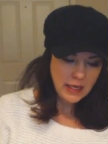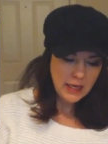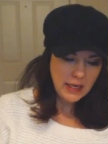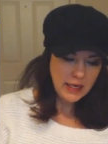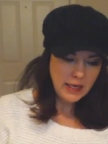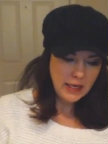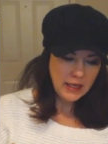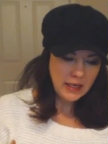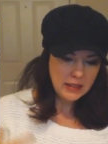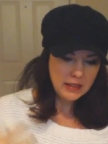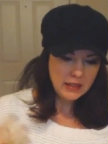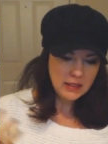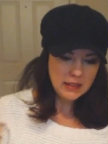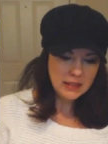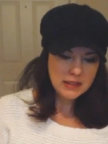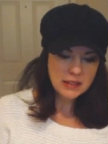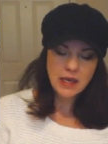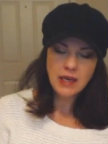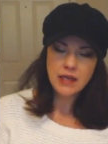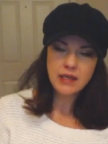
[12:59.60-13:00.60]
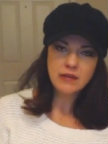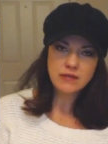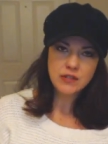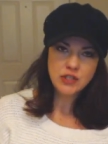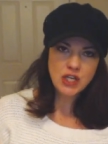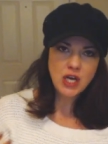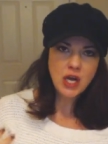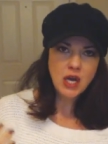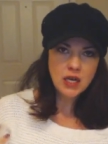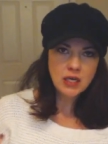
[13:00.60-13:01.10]
and it's kind of
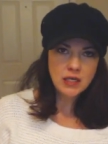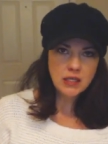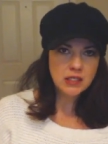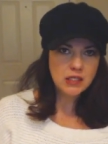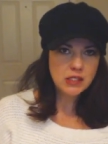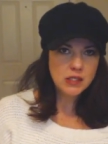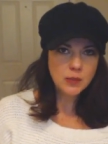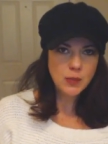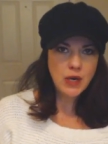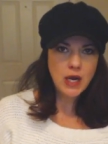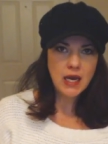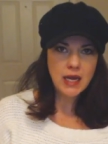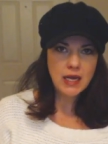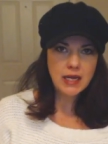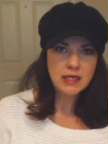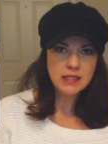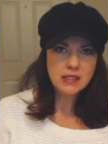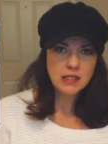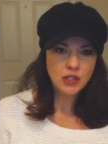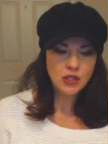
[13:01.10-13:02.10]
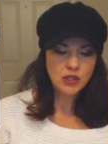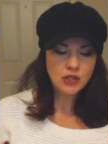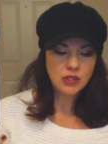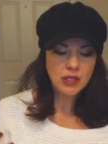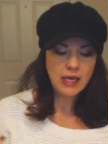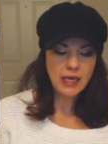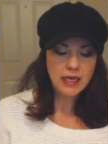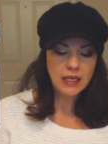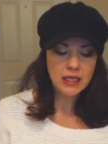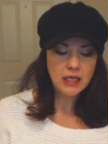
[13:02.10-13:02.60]
a shock and a surprise, and
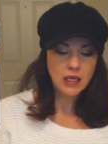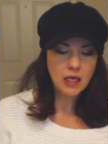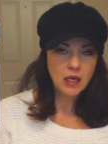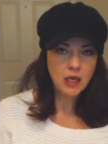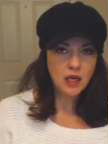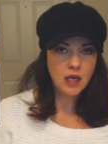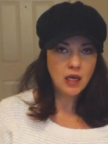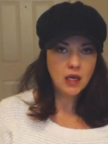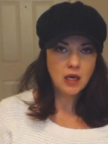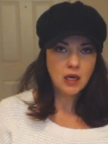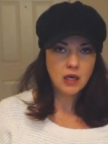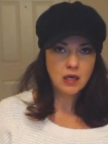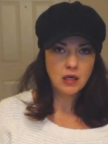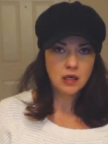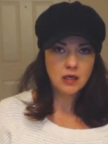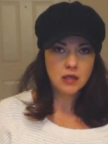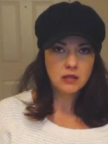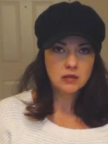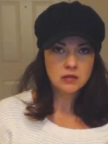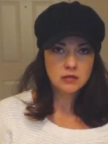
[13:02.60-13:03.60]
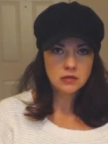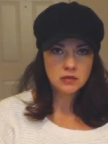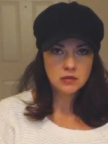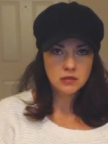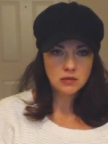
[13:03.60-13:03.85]
you're like, uh,